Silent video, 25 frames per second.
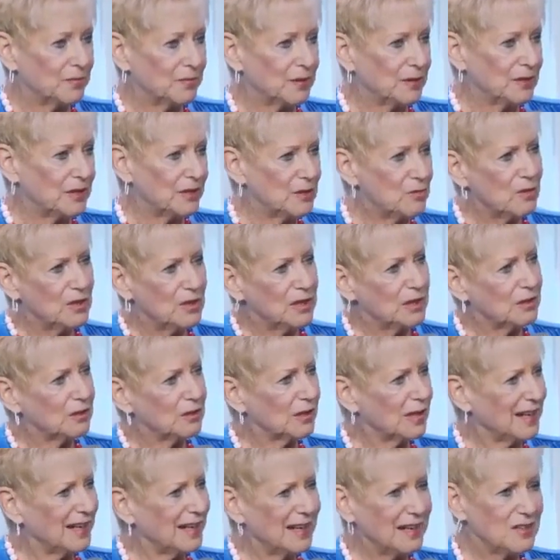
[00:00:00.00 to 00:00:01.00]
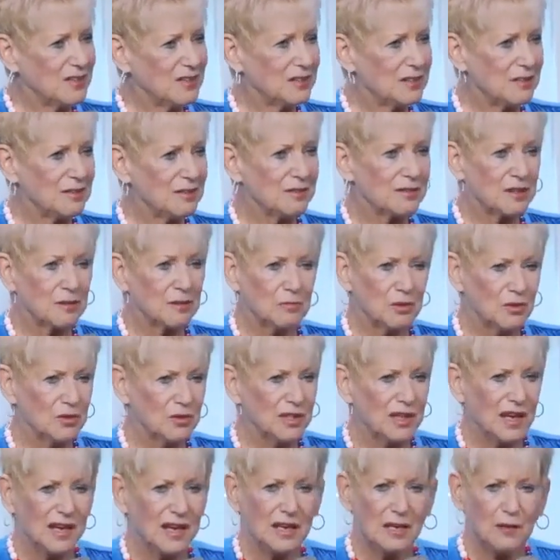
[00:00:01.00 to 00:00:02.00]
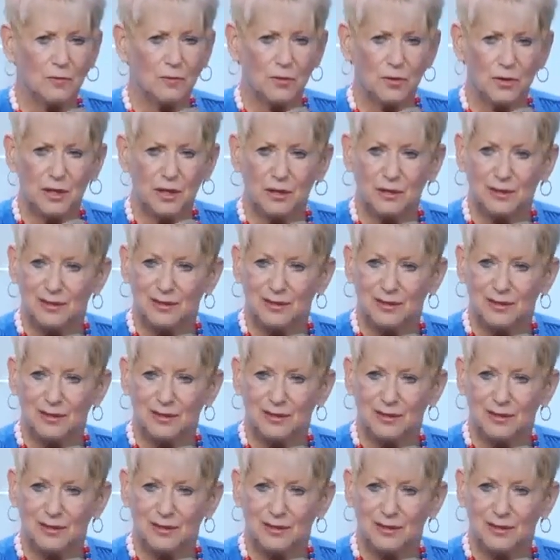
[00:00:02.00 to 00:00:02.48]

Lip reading: Do you want an engineer communicating for you?